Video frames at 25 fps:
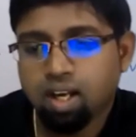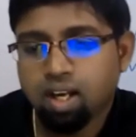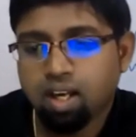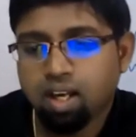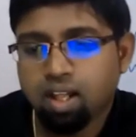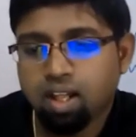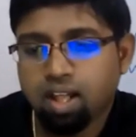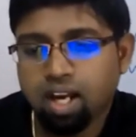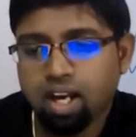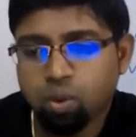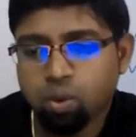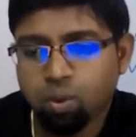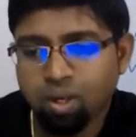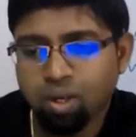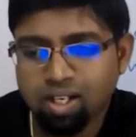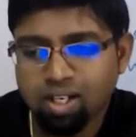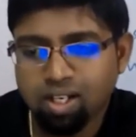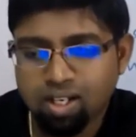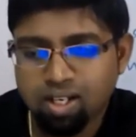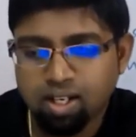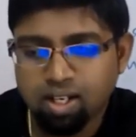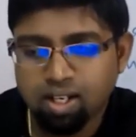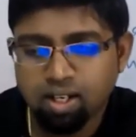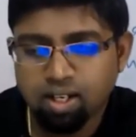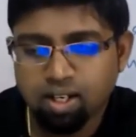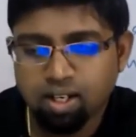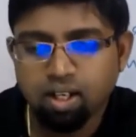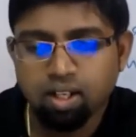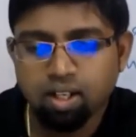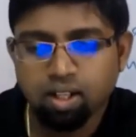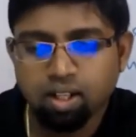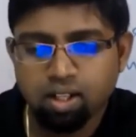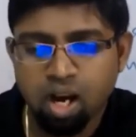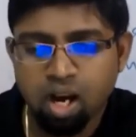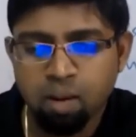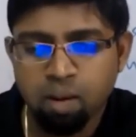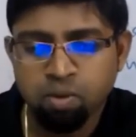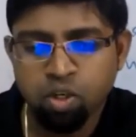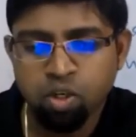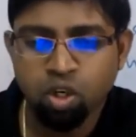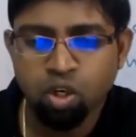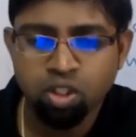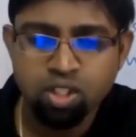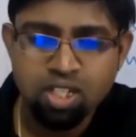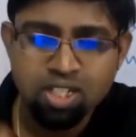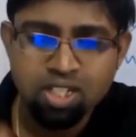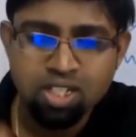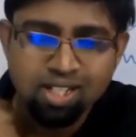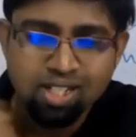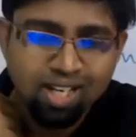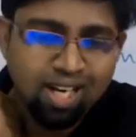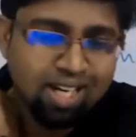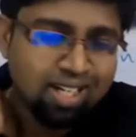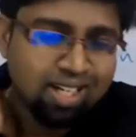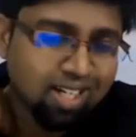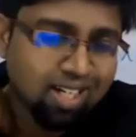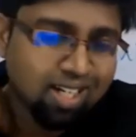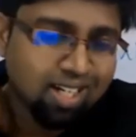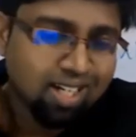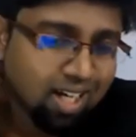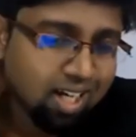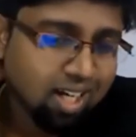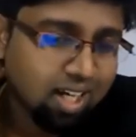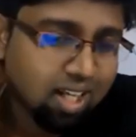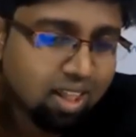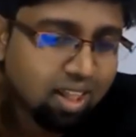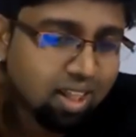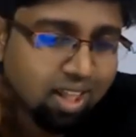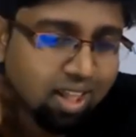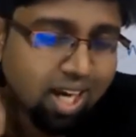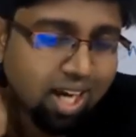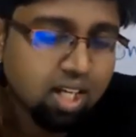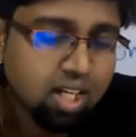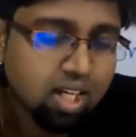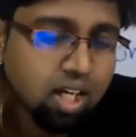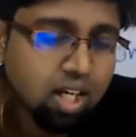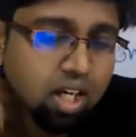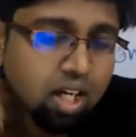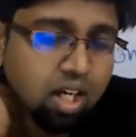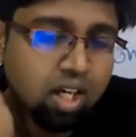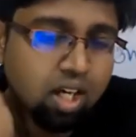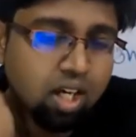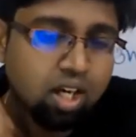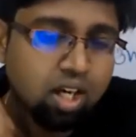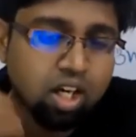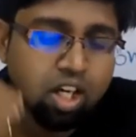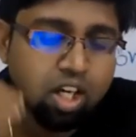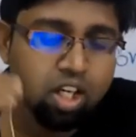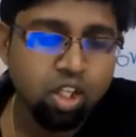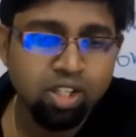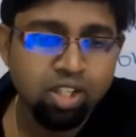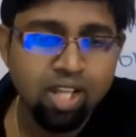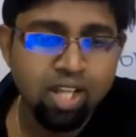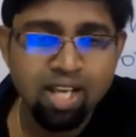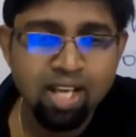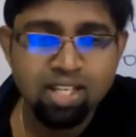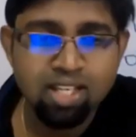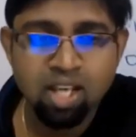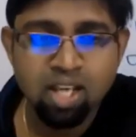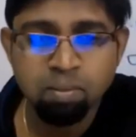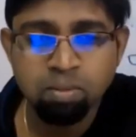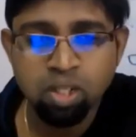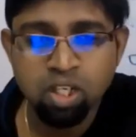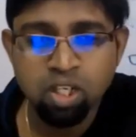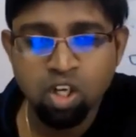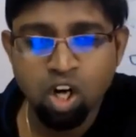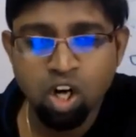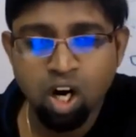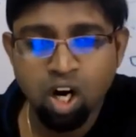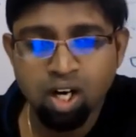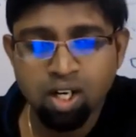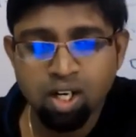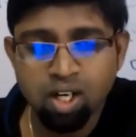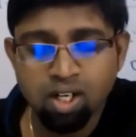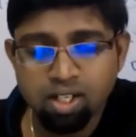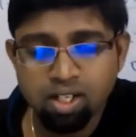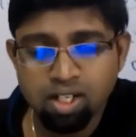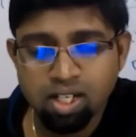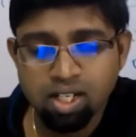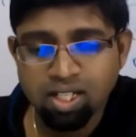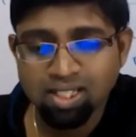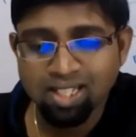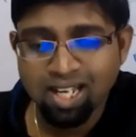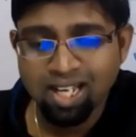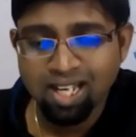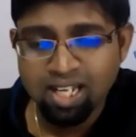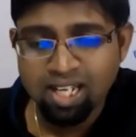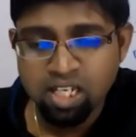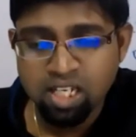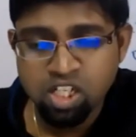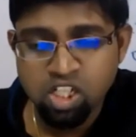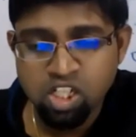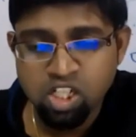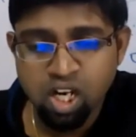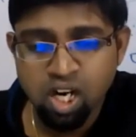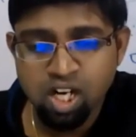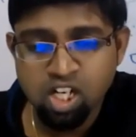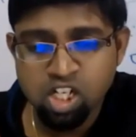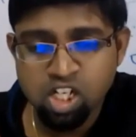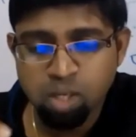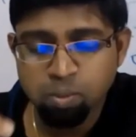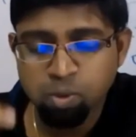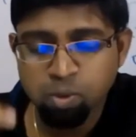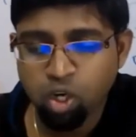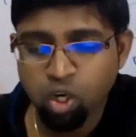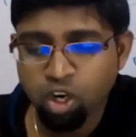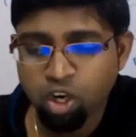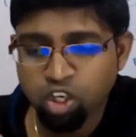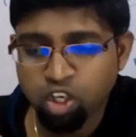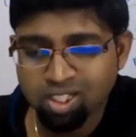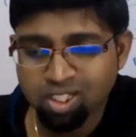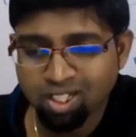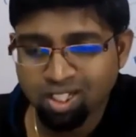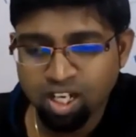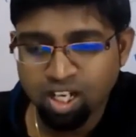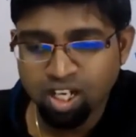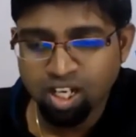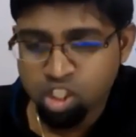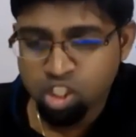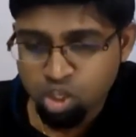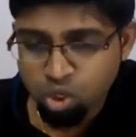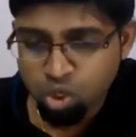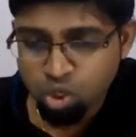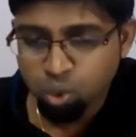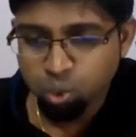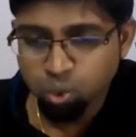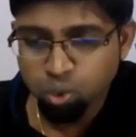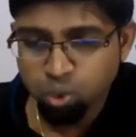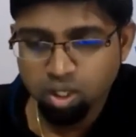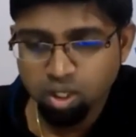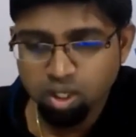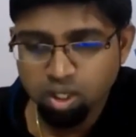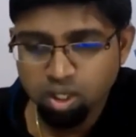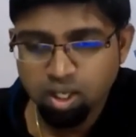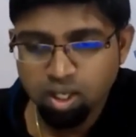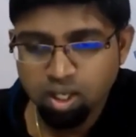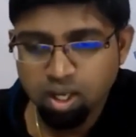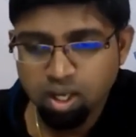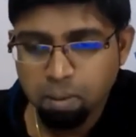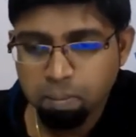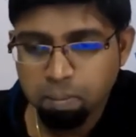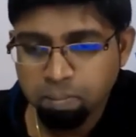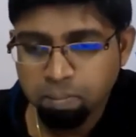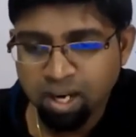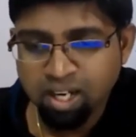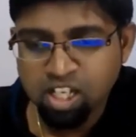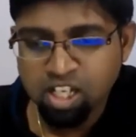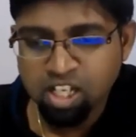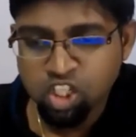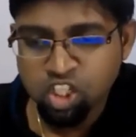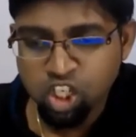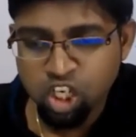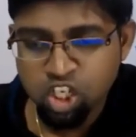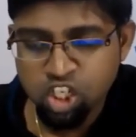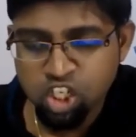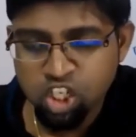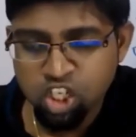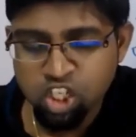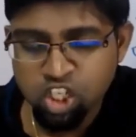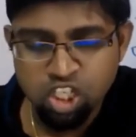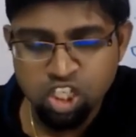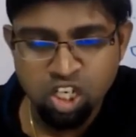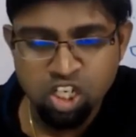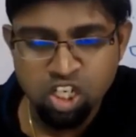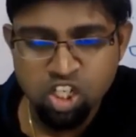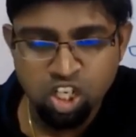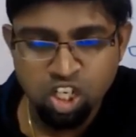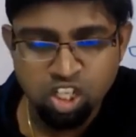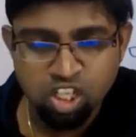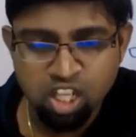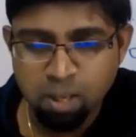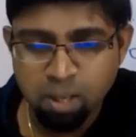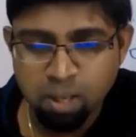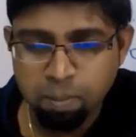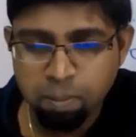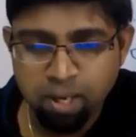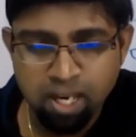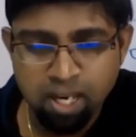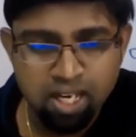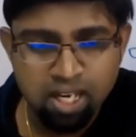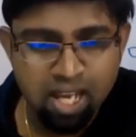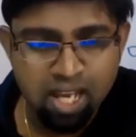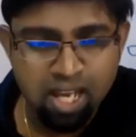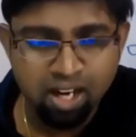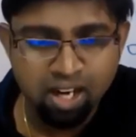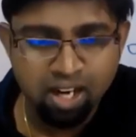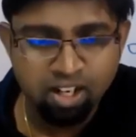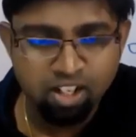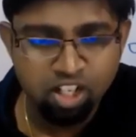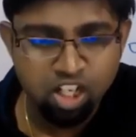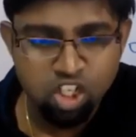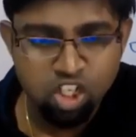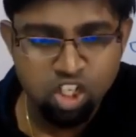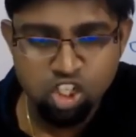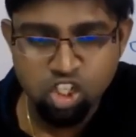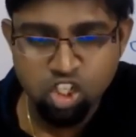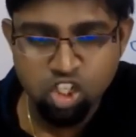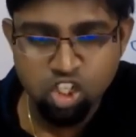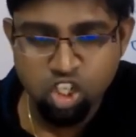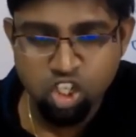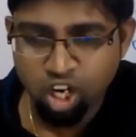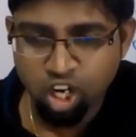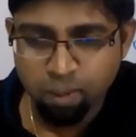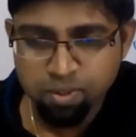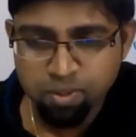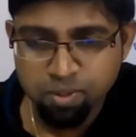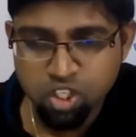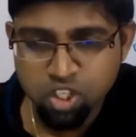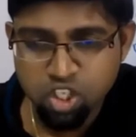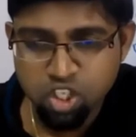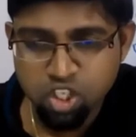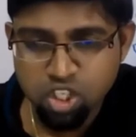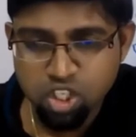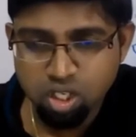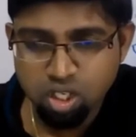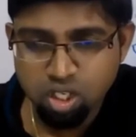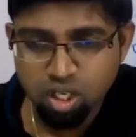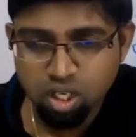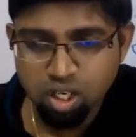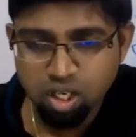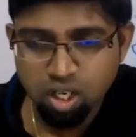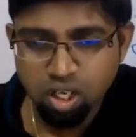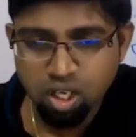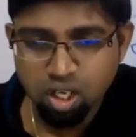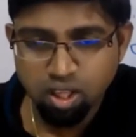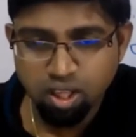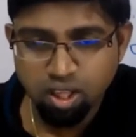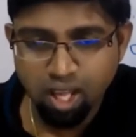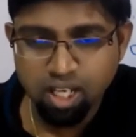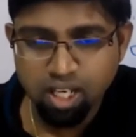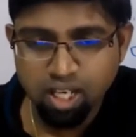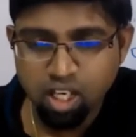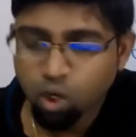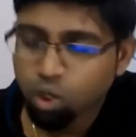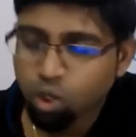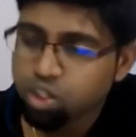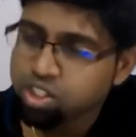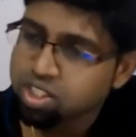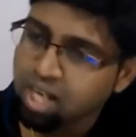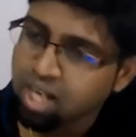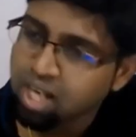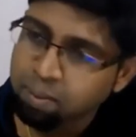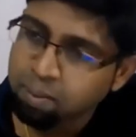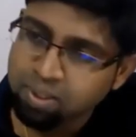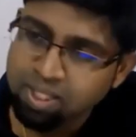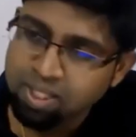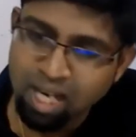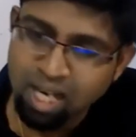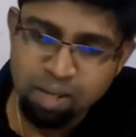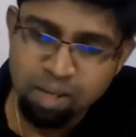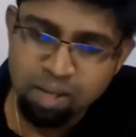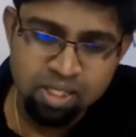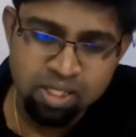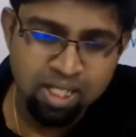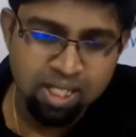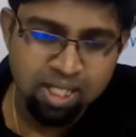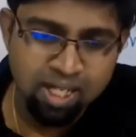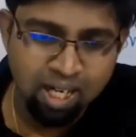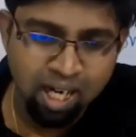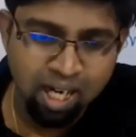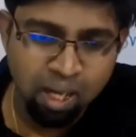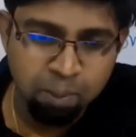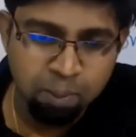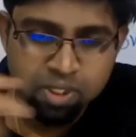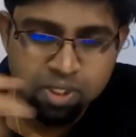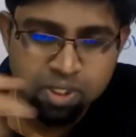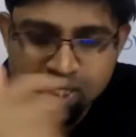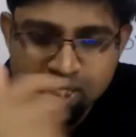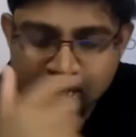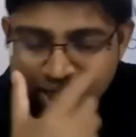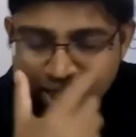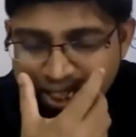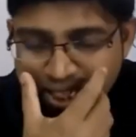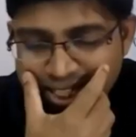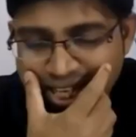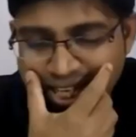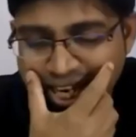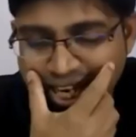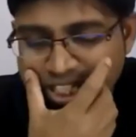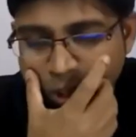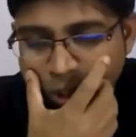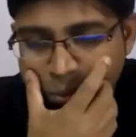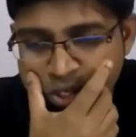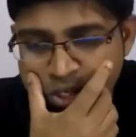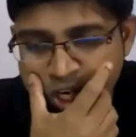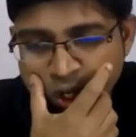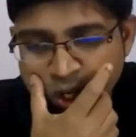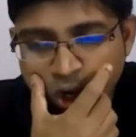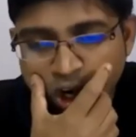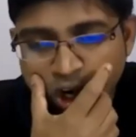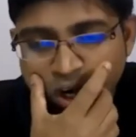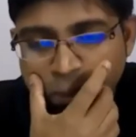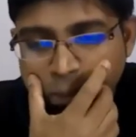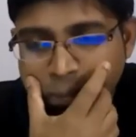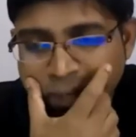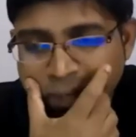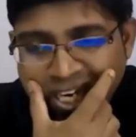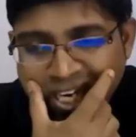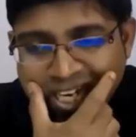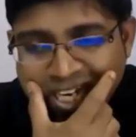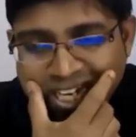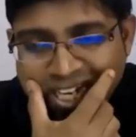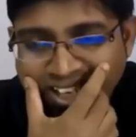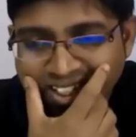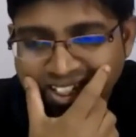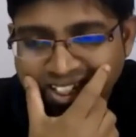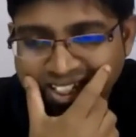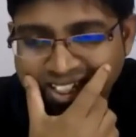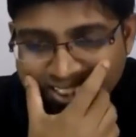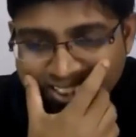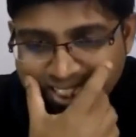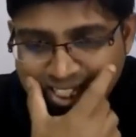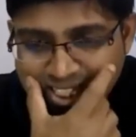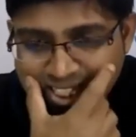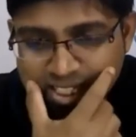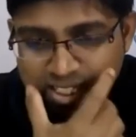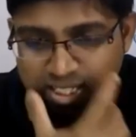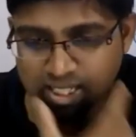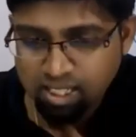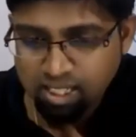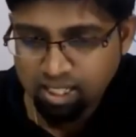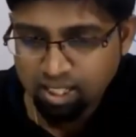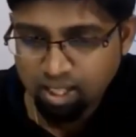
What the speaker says: right, you will come to know this later, right? There is something called, in the internship, you have to select 2, medicine, surgery, pediatrics, genops, right? Or sometimes in the Columbus Center, there is option called pediatric surgery,